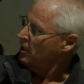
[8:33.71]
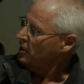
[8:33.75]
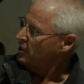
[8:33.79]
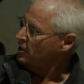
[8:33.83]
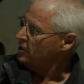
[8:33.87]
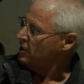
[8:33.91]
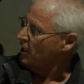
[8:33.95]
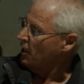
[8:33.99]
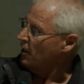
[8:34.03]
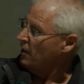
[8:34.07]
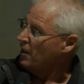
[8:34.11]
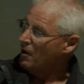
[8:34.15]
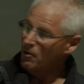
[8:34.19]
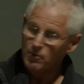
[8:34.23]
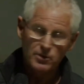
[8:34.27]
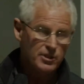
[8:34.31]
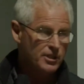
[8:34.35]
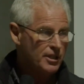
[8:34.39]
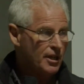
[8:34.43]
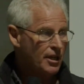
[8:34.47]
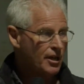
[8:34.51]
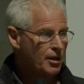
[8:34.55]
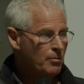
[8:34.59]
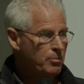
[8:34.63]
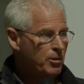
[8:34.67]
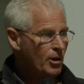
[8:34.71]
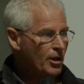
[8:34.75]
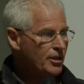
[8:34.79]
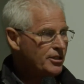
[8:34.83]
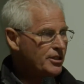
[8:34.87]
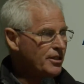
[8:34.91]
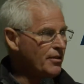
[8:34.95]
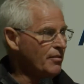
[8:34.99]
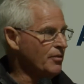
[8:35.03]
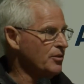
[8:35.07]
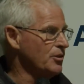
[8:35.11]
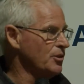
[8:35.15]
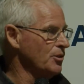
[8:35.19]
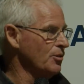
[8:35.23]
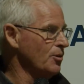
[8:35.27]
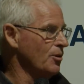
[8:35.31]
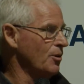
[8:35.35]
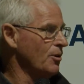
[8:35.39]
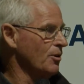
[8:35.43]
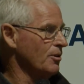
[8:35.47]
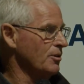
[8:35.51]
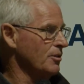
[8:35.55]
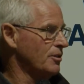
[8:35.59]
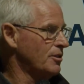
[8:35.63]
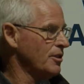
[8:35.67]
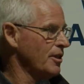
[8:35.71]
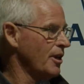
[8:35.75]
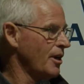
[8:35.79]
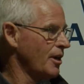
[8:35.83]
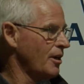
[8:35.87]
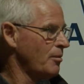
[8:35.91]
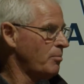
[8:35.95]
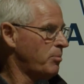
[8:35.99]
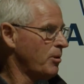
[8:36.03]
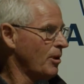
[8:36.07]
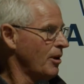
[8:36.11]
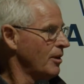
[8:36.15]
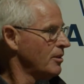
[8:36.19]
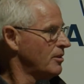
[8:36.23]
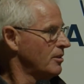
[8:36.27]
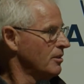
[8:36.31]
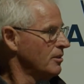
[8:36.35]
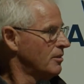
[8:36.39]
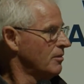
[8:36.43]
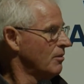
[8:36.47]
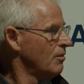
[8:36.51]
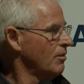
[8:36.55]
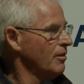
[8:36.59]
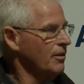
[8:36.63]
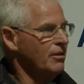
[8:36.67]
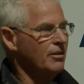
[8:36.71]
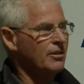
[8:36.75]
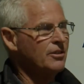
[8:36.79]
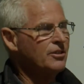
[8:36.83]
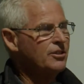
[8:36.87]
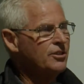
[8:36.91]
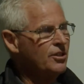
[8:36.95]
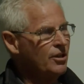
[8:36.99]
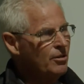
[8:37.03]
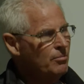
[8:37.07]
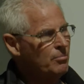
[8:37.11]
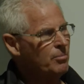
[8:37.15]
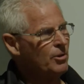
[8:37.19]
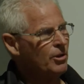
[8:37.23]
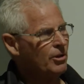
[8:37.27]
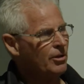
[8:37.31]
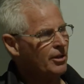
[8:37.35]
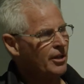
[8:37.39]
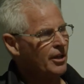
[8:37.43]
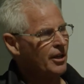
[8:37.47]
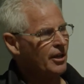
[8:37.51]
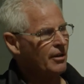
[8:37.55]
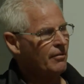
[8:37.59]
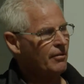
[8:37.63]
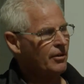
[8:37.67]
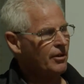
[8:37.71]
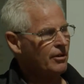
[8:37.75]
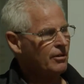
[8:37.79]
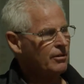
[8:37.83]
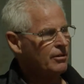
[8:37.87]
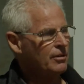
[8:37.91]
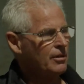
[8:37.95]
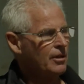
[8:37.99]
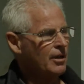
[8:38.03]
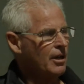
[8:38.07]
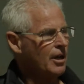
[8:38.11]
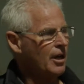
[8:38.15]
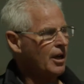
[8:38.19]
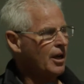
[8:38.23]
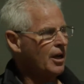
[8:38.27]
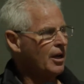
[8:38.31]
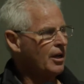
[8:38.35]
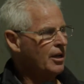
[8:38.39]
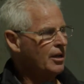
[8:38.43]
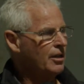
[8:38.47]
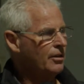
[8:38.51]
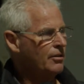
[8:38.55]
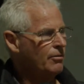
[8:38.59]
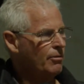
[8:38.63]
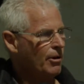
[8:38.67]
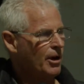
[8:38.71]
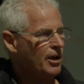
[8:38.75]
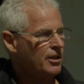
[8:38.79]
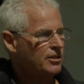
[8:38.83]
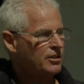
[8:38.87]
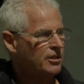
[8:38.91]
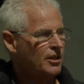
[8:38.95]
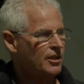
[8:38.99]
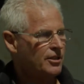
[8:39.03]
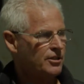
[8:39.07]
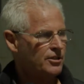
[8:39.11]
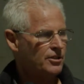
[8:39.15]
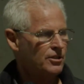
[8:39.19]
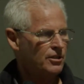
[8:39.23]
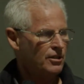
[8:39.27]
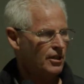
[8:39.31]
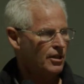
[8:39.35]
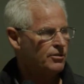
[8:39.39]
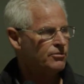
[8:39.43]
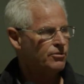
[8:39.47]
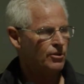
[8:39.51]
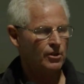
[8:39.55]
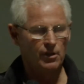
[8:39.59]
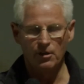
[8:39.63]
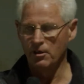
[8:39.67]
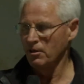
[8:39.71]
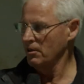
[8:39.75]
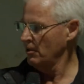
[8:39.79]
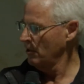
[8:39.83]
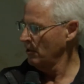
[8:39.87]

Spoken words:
So that was the only place I ever saw it, because it's the only place that's not getting the shit burned out of it in the rangelands, literally.